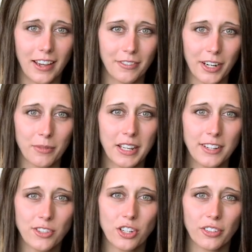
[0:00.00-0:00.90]
and
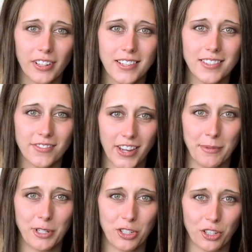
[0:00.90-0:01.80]
recommend us to your friends and
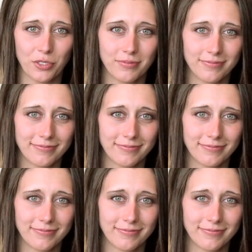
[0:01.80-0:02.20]
family too.